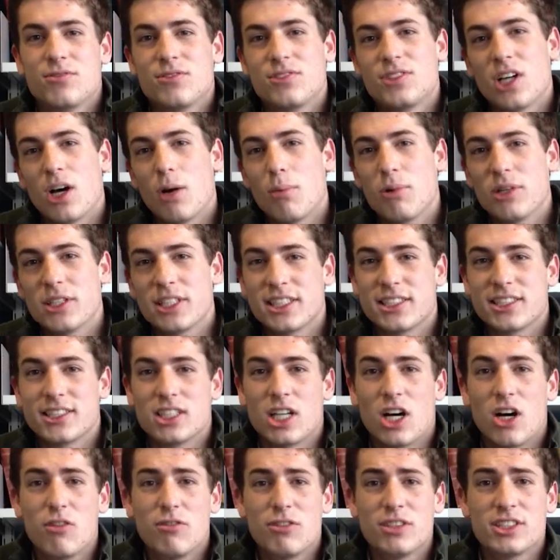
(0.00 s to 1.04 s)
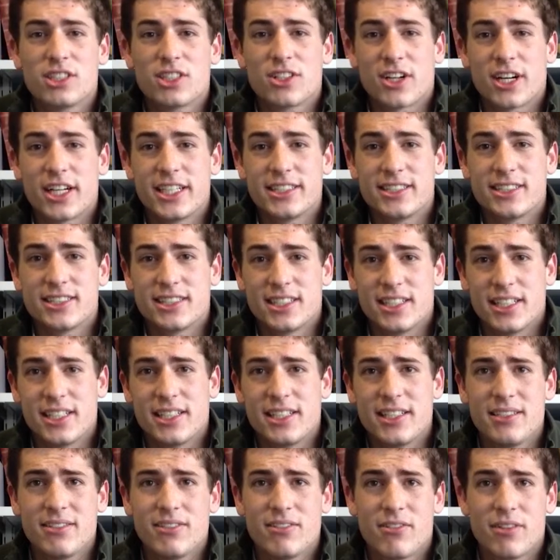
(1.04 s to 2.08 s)
Dublin itself is a great
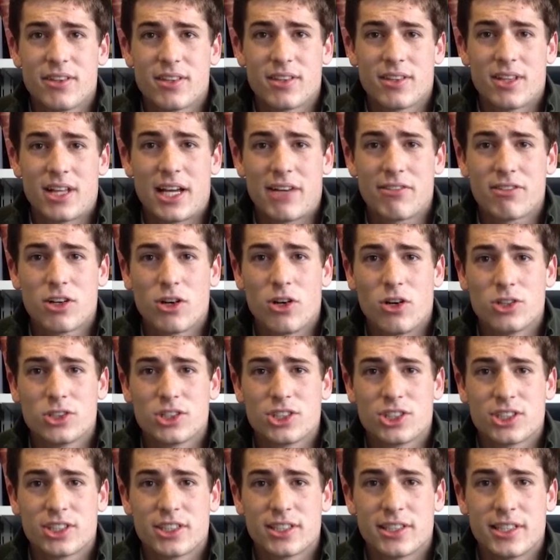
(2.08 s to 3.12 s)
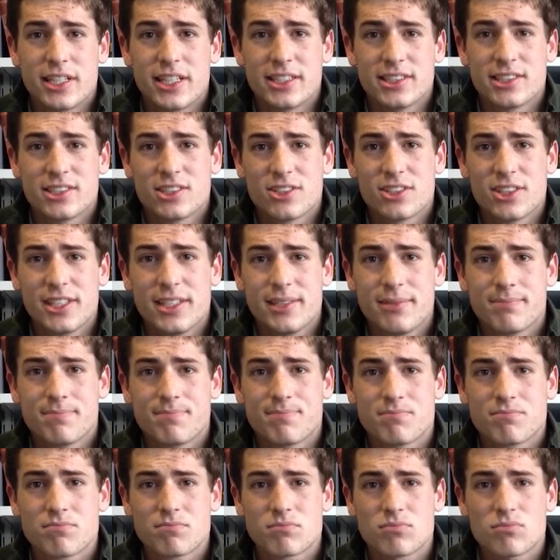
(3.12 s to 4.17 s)
city with a lot of culture and history.
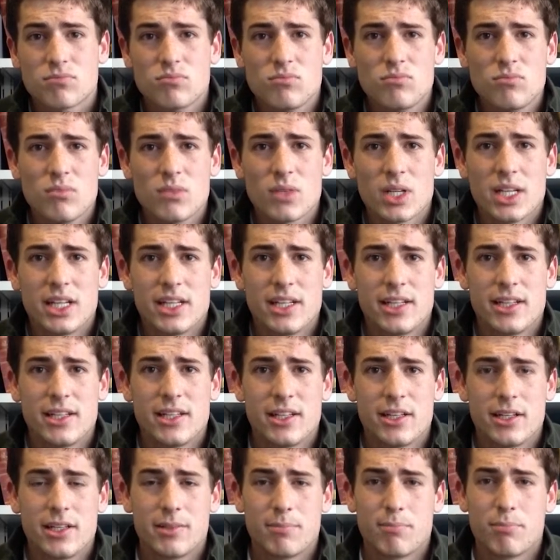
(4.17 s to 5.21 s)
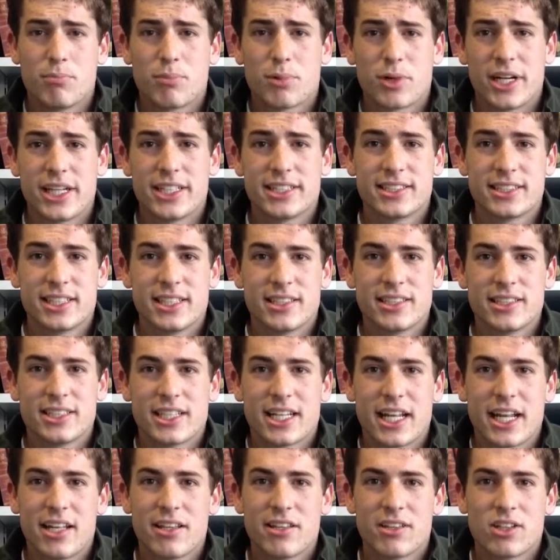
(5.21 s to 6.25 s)
It brings in
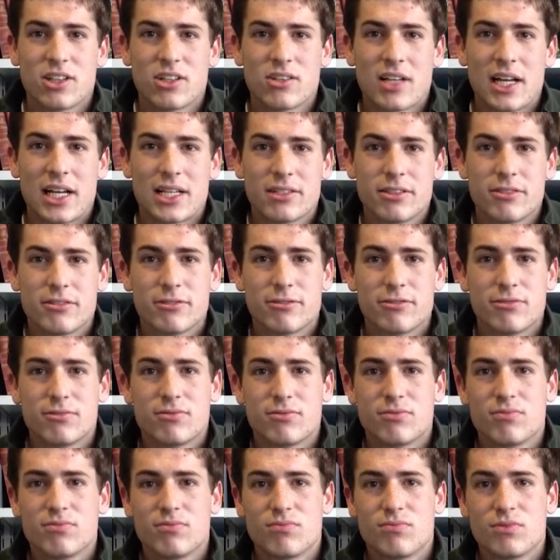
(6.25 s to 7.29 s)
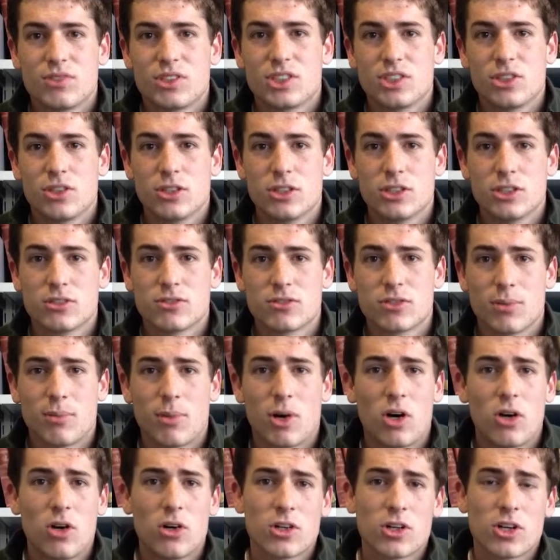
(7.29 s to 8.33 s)
together a lot of students from
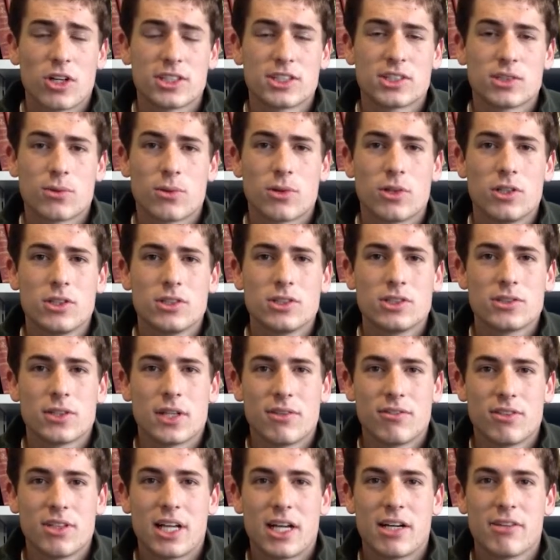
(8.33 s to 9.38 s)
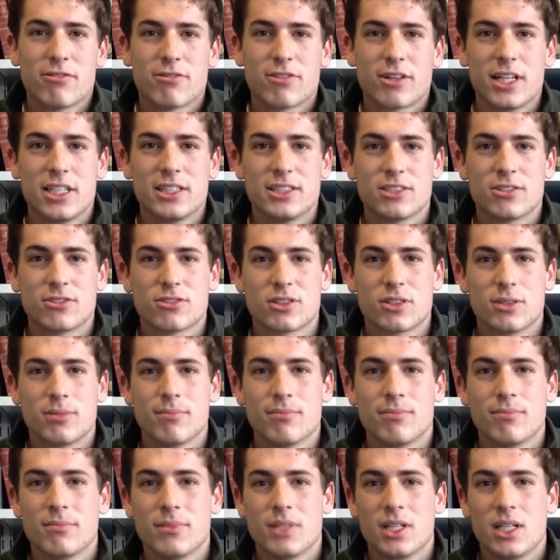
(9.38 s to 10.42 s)
all across the world, so I have a lot of friends from